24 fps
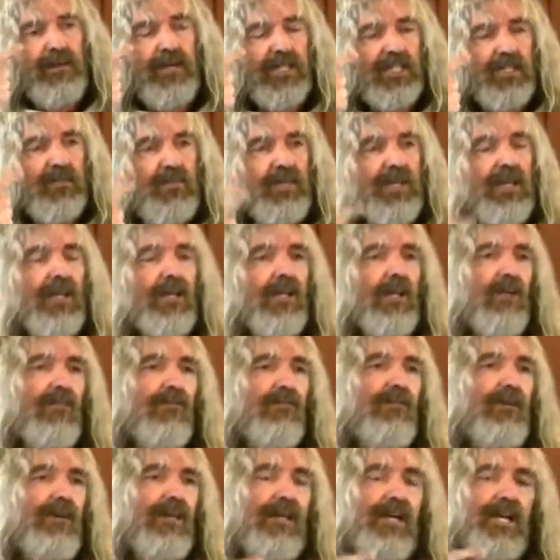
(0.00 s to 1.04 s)
to be in
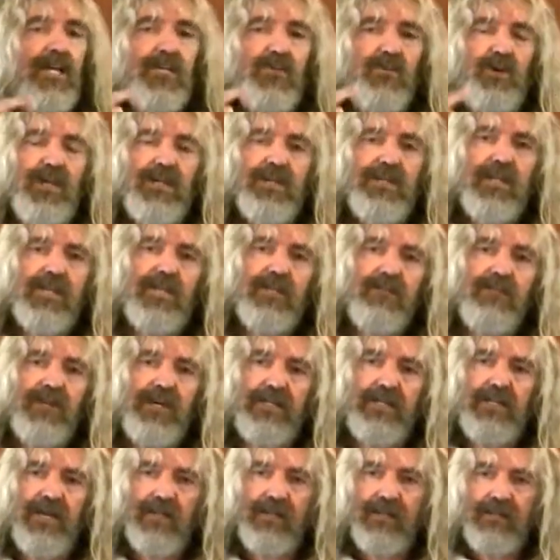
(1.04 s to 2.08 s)
love and to identify
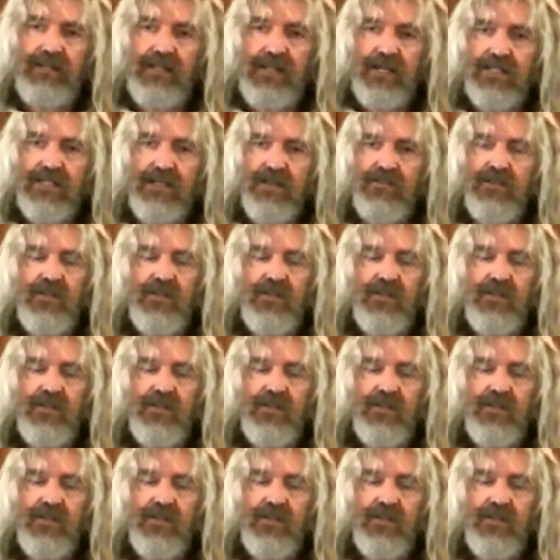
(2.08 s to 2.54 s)
that thing itself.